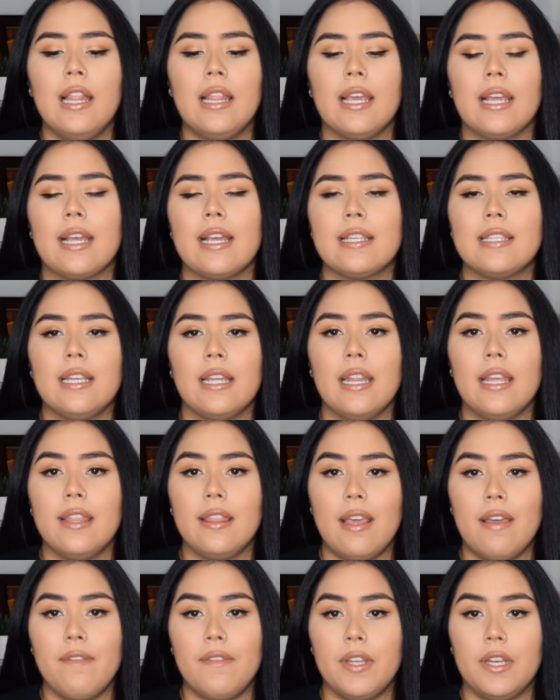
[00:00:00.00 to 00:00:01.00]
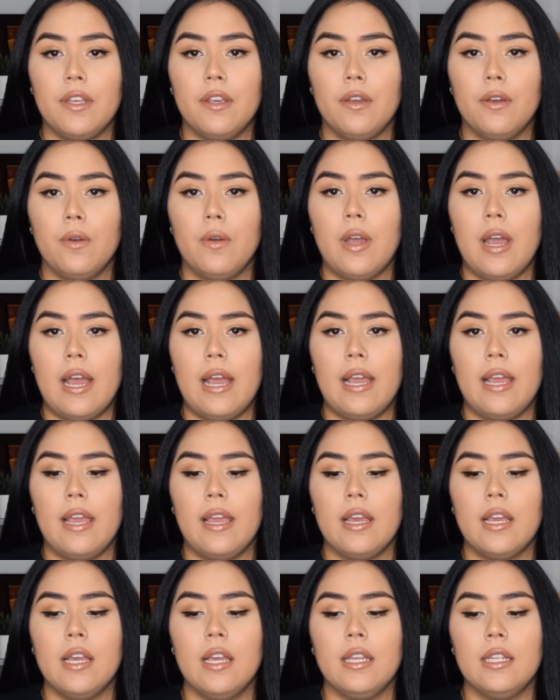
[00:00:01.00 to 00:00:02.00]
Like I said in that video,
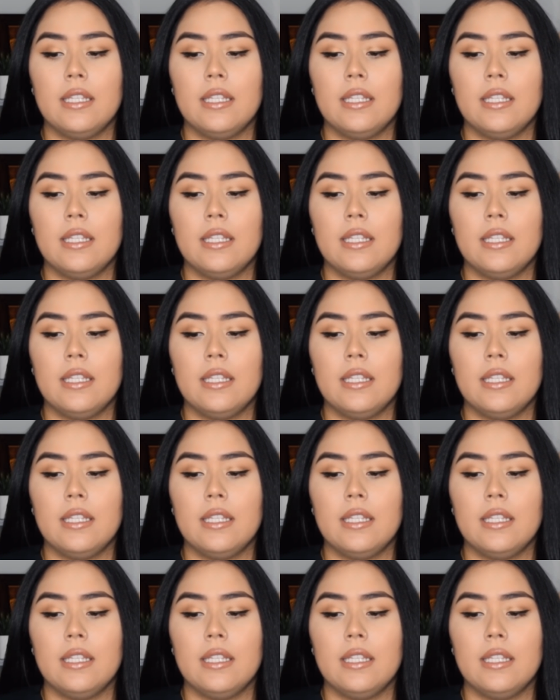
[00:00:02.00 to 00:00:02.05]
I